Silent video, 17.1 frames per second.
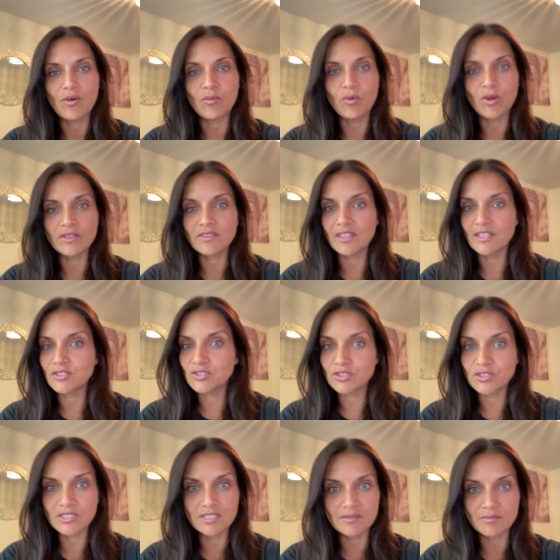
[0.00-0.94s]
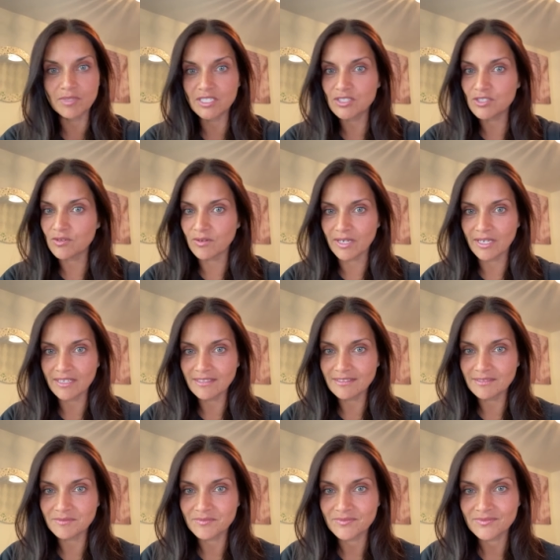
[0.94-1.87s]
what they shouldn't be
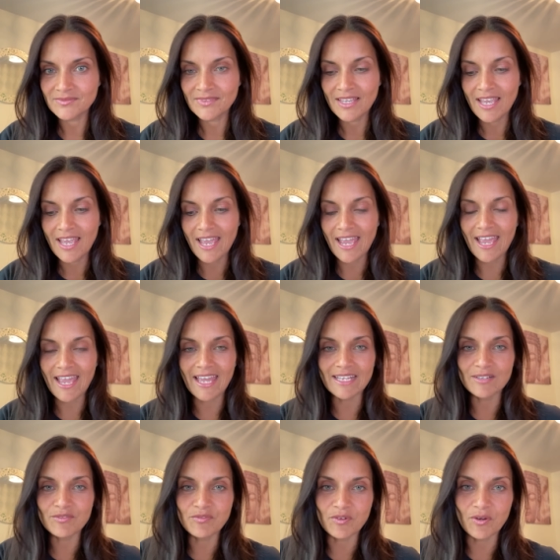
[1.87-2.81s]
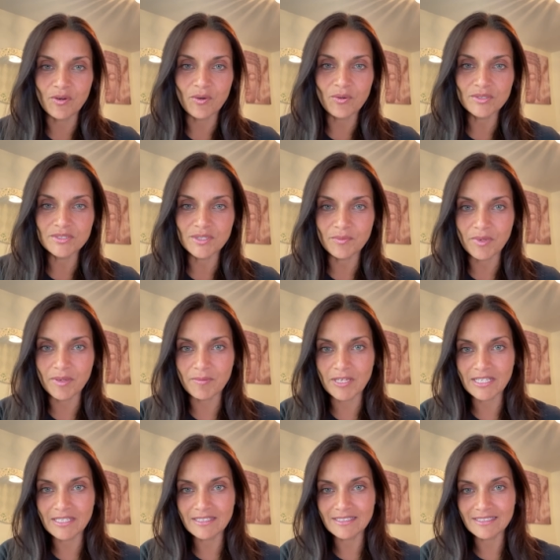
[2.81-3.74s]
doing. And for older
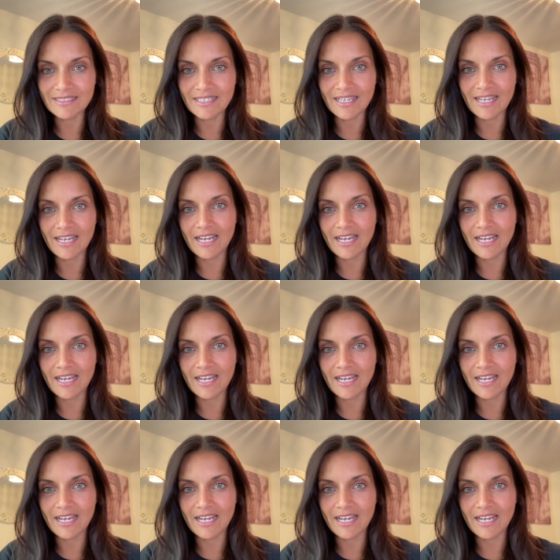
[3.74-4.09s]
women,